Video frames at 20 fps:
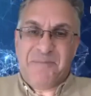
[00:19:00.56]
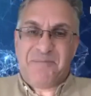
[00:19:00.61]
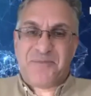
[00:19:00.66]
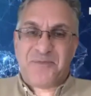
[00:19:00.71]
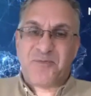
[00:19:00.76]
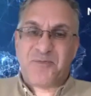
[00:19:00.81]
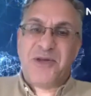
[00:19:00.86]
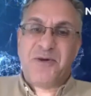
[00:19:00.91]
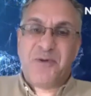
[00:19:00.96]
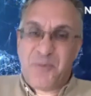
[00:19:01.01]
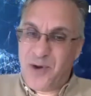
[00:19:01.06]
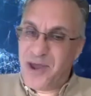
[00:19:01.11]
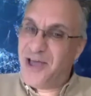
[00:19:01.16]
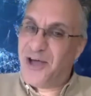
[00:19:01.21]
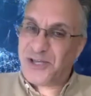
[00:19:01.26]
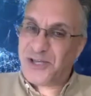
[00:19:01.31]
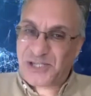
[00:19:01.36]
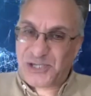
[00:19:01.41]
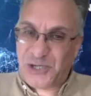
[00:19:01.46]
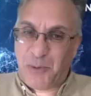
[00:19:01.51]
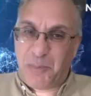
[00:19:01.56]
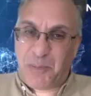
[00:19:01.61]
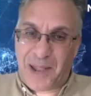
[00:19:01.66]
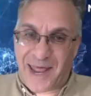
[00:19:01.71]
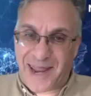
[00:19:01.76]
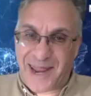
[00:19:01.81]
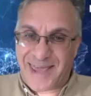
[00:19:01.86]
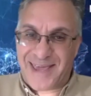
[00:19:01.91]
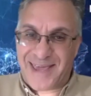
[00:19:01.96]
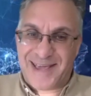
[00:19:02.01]
we are still
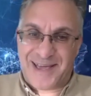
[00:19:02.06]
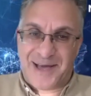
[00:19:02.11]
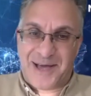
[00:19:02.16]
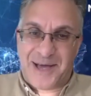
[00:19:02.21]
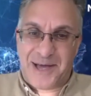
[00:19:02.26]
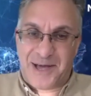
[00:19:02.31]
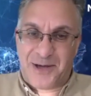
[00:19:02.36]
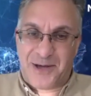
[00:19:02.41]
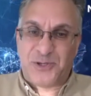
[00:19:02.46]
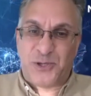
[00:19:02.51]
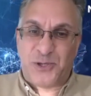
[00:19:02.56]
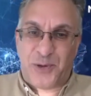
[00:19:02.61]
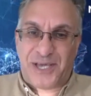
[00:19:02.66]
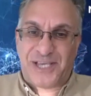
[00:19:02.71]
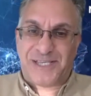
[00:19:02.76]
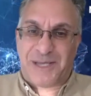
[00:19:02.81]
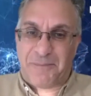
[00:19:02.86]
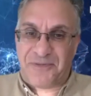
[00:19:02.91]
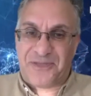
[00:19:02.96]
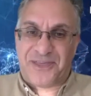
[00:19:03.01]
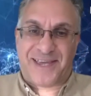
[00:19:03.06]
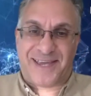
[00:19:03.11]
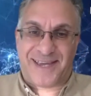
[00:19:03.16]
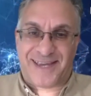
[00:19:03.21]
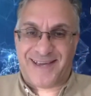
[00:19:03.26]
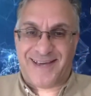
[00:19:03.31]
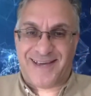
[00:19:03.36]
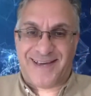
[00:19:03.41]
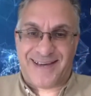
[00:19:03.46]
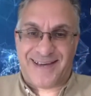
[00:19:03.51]
planning on doing something
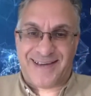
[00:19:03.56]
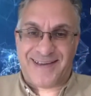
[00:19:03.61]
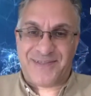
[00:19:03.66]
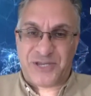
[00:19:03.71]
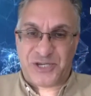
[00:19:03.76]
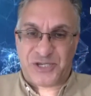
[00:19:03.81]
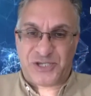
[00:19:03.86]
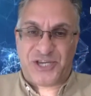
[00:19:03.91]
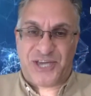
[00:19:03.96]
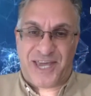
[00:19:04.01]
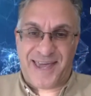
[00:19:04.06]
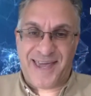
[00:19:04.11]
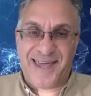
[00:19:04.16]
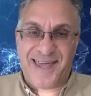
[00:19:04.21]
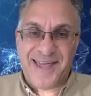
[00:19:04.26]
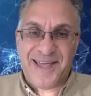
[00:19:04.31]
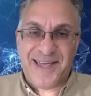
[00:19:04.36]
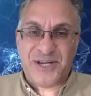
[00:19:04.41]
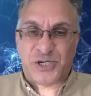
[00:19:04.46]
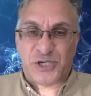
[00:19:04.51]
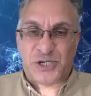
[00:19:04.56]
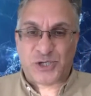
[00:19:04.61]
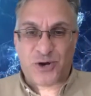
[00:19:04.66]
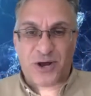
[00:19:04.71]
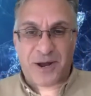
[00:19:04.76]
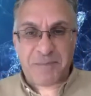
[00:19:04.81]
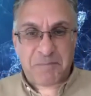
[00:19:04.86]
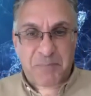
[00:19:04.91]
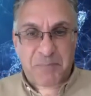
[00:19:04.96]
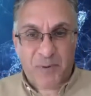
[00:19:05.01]
this year to
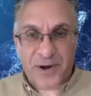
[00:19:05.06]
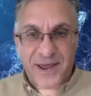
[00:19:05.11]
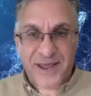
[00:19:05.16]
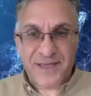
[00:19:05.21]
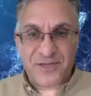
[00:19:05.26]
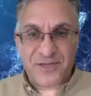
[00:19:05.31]
try and bring the